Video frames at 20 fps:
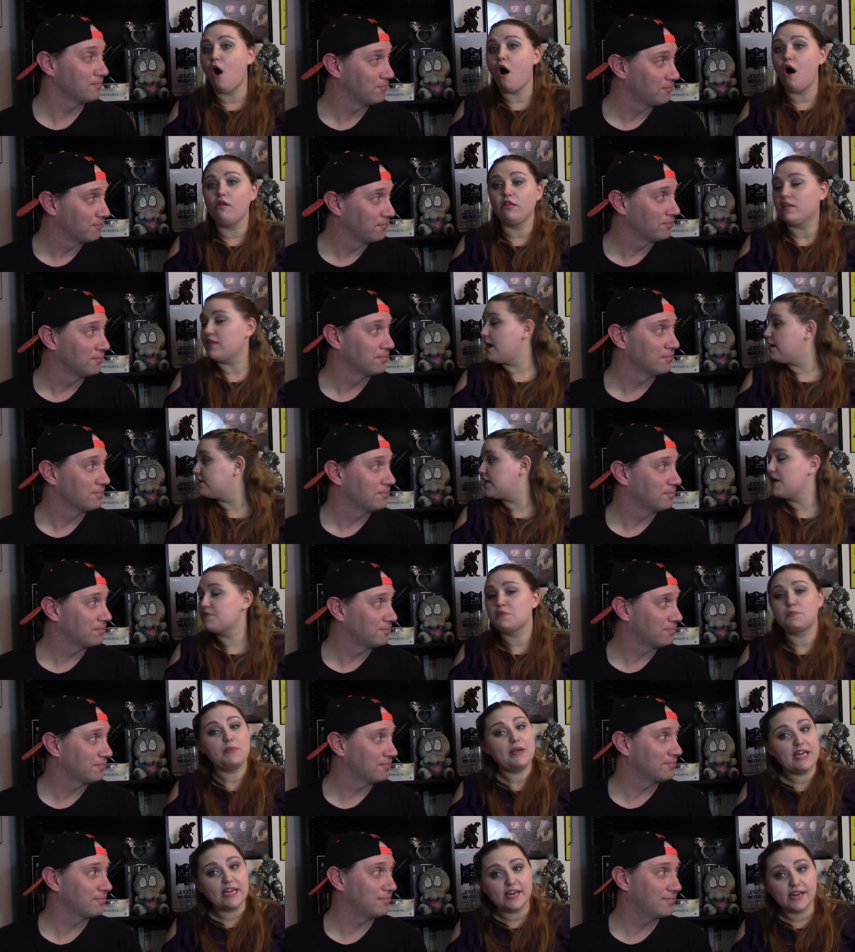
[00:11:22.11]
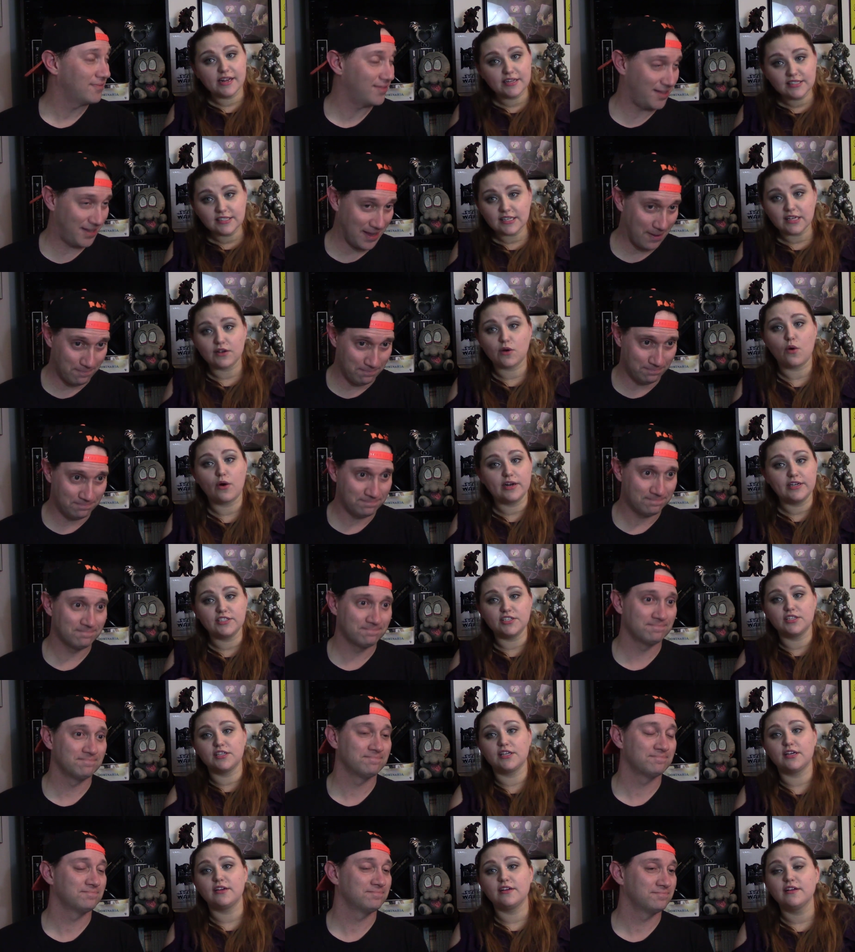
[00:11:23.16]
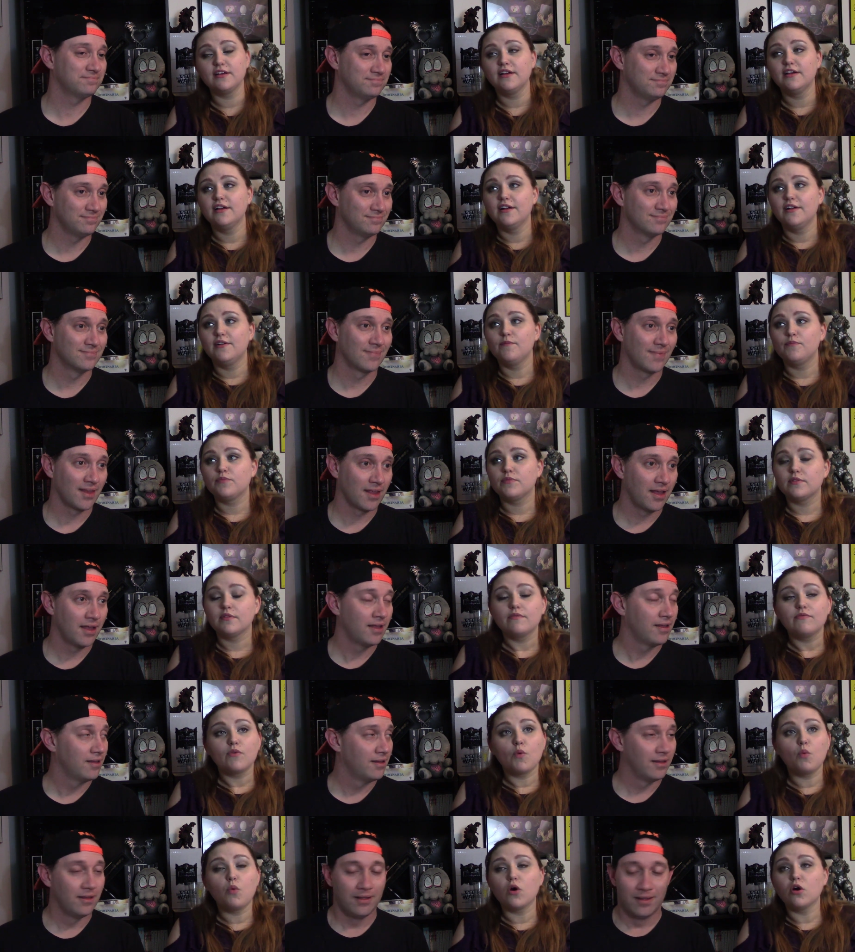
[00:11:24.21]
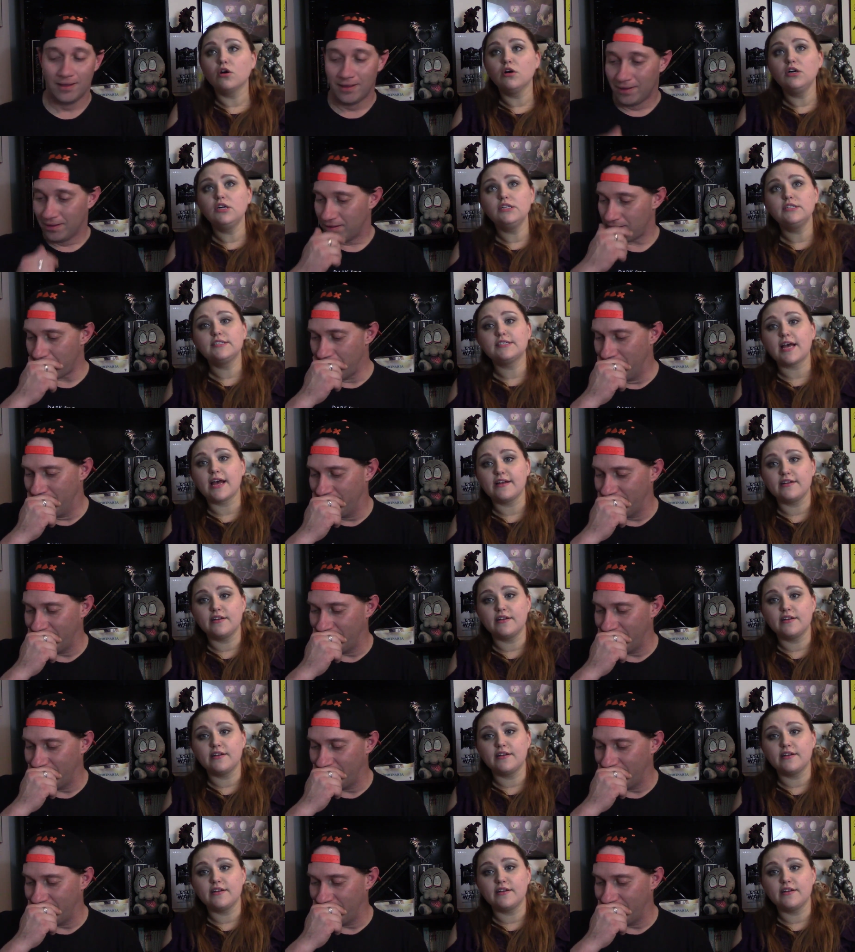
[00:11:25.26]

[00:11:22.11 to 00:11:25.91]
Speaker 1: all allowed to have opinions according to the world.